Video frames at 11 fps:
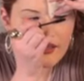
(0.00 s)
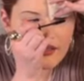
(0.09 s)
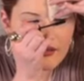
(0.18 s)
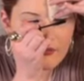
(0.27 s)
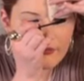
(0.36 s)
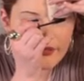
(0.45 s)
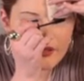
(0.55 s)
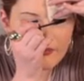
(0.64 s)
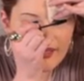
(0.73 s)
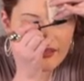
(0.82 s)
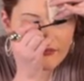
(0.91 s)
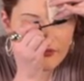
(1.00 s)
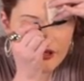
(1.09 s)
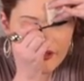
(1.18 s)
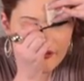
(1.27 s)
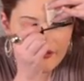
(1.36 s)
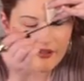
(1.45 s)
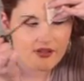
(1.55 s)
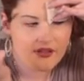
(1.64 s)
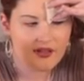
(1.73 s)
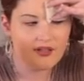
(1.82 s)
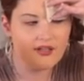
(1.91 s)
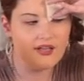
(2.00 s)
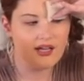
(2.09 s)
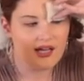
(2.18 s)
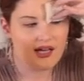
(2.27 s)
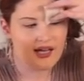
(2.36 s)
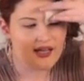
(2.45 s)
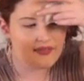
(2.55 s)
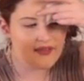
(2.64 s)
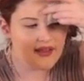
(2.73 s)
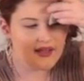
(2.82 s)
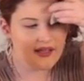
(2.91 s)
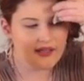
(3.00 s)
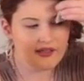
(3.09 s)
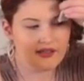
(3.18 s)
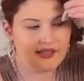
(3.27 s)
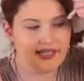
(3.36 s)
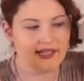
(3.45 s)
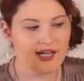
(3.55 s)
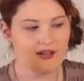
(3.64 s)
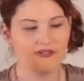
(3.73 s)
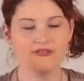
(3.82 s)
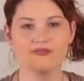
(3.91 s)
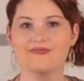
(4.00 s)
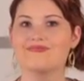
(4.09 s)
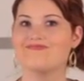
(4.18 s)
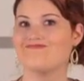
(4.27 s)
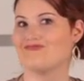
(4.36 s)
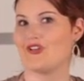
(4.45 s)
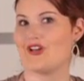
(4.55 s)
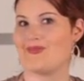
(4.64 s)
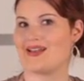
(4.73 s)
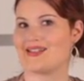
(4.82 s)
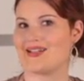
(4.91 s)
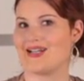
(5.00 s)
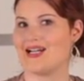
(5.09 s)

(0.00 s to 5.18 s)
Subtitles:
And wiggle it back and forth. And then take it off. No mascara